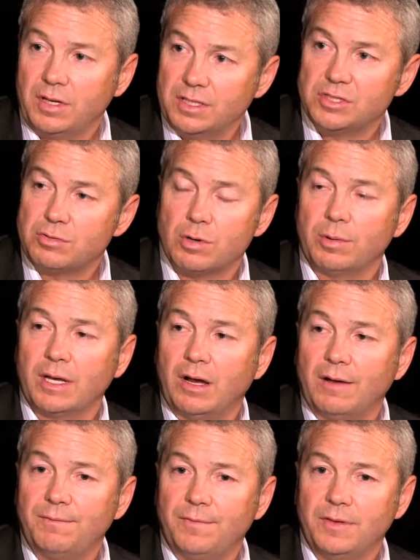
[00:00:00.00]
is throwing
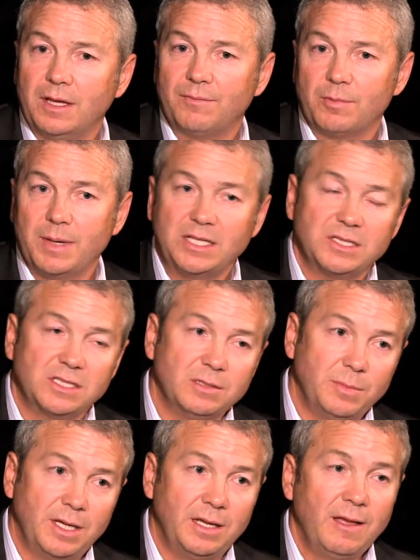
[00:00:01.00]
off the information
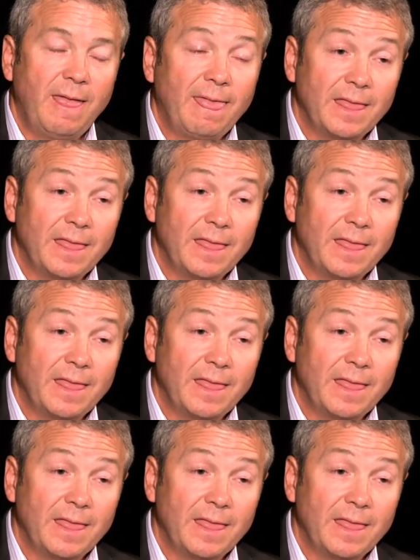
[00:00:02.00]
to me.